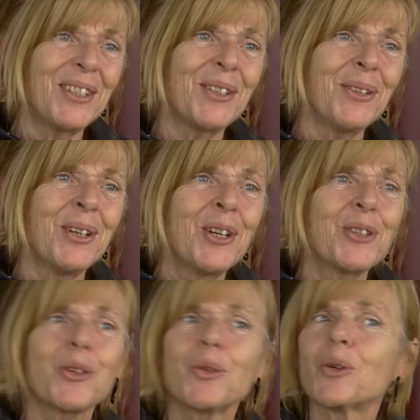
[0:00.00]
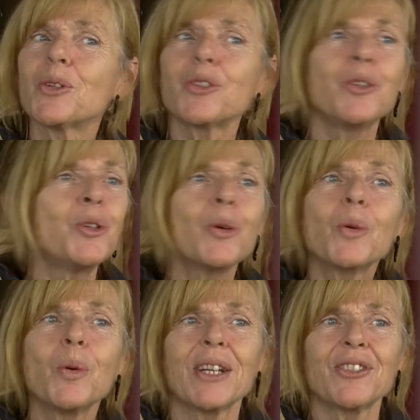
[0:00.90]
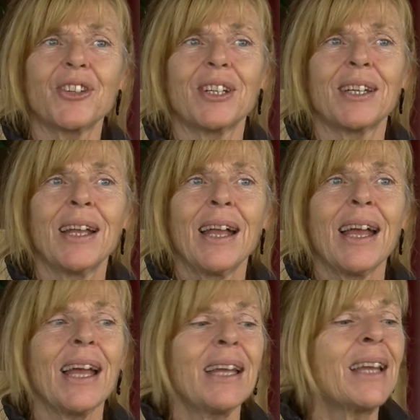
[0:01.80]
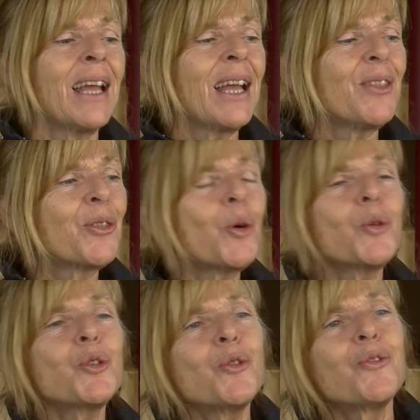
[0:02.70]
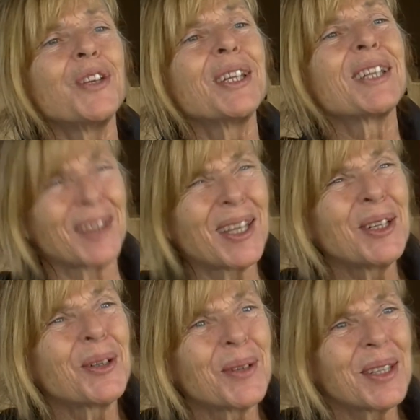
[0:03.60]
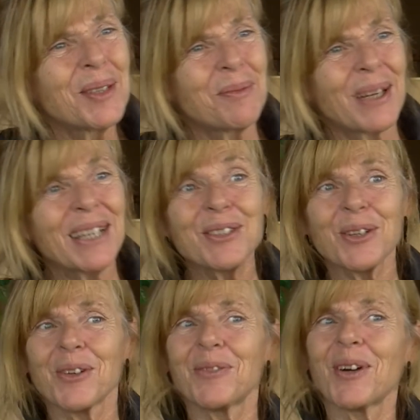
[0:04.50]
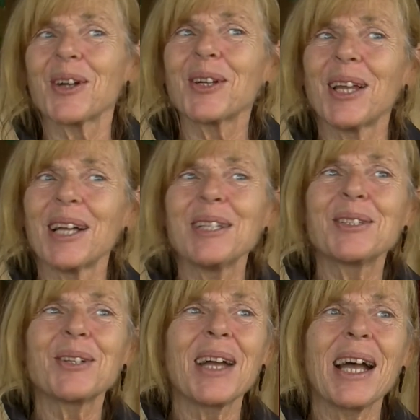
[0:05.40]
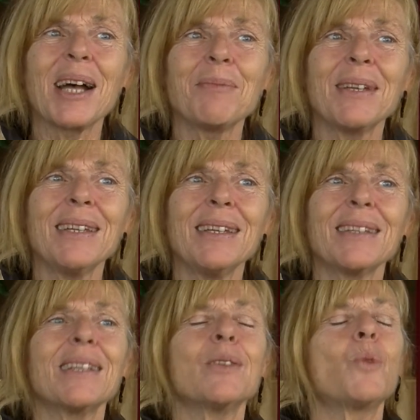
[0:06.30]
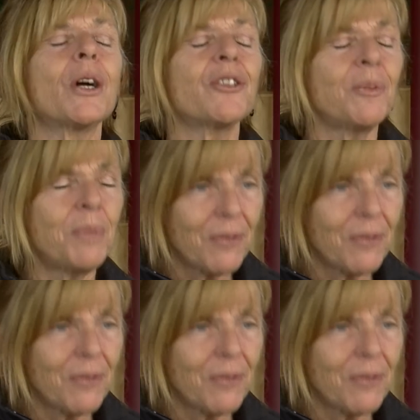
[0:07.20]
to. So there is no question. And those who feel it, they know it the best. So if our clients are happy, then the Y should be